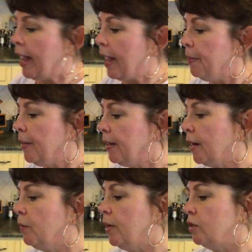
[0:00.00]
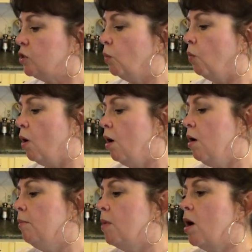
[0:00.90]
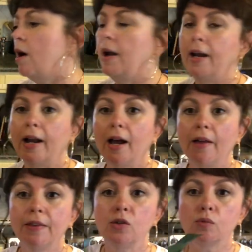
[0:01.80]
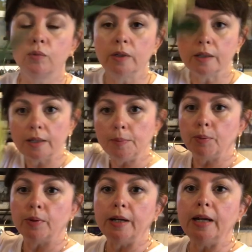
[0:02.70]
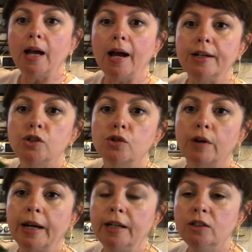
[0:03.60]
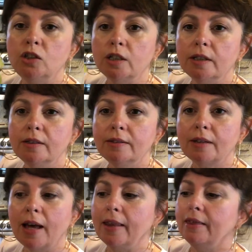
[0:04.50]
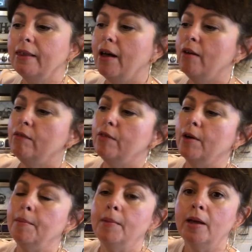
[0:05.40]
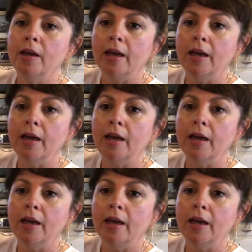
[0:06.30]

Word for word: And then I went to Walmart and I got these really pretty hydrangeas. I love them.